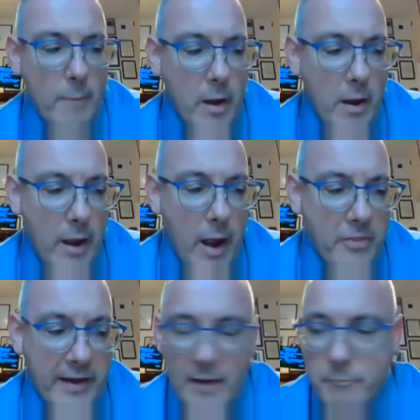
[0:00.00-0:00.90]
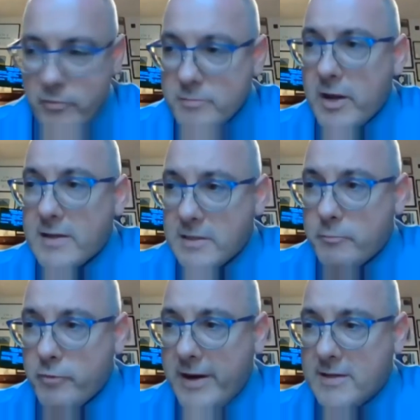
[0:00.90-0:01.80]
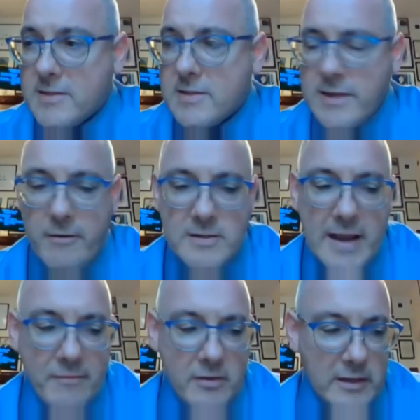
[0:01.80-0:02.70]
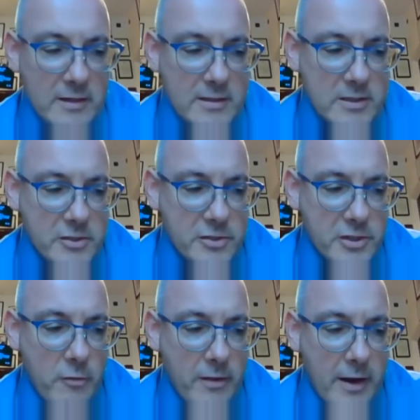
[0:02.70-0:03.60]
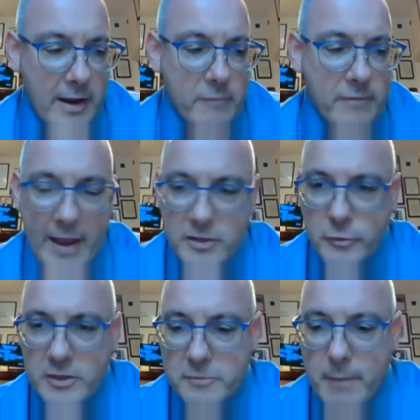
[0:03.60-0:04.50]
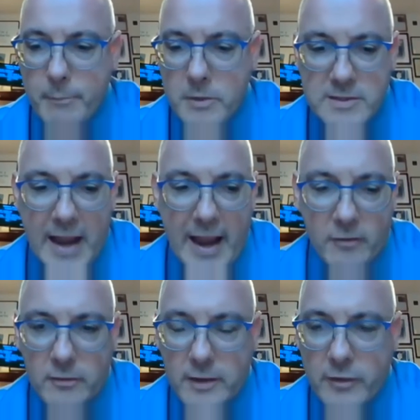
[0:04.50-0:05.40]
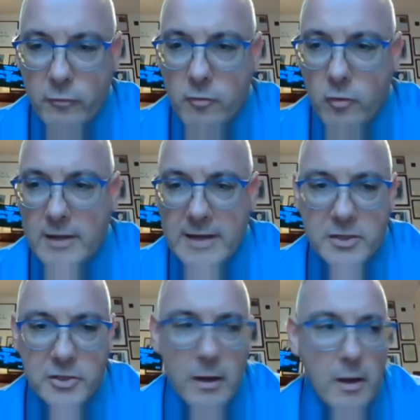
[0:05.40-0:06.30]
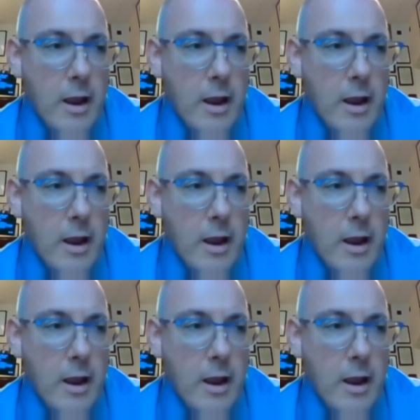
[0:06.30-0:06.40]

I think I've presented some pretty serious evidence to show that you've let Jewish members down in your organisation.